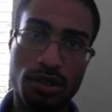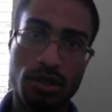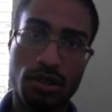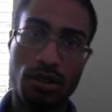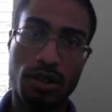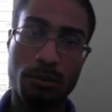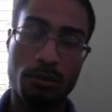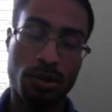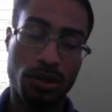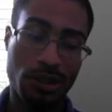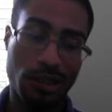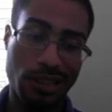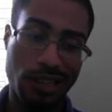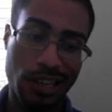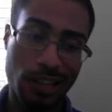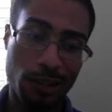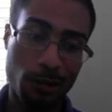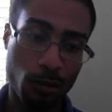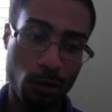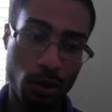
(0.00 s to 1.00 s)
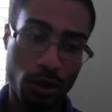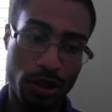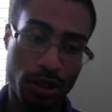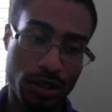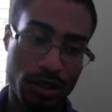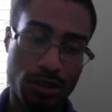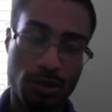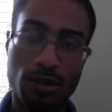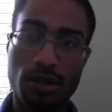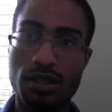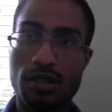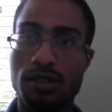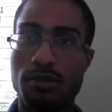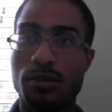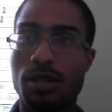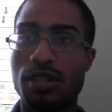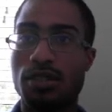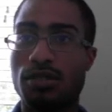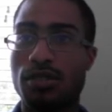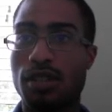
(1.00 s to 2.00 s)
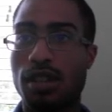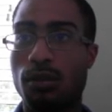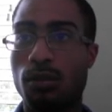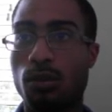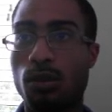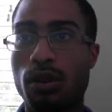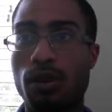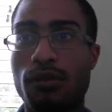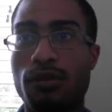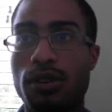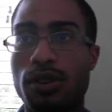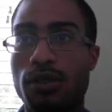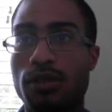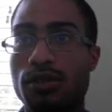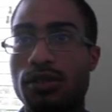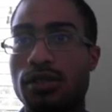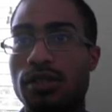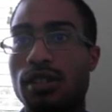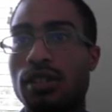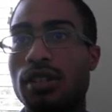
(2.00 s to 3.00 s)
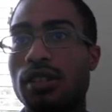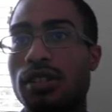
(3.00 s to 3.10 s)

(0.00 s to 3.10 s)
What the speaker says: So I put a lot of work into it to make sure that work flows